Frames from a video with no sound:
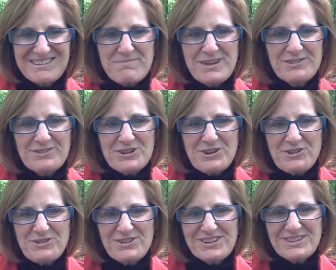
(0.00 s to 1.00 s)
Peter
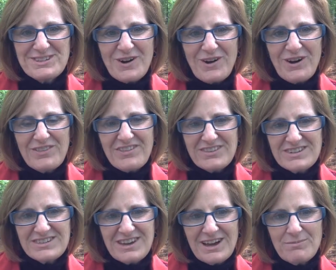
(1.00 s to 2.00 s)
turned and saw that the
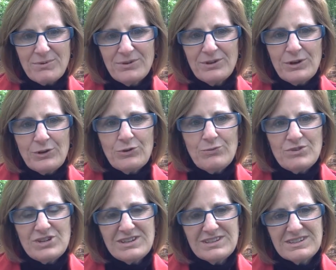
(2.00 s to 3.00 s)
disciple whom
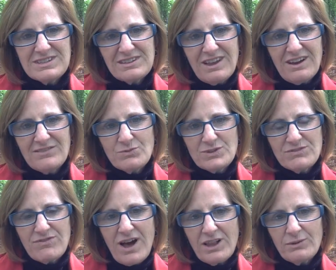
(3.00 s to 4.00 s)
Jesus loved was
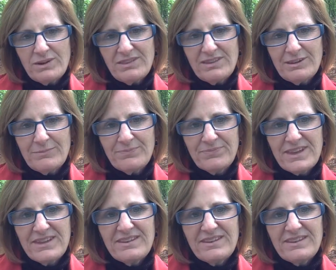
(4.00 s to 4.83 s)
following them.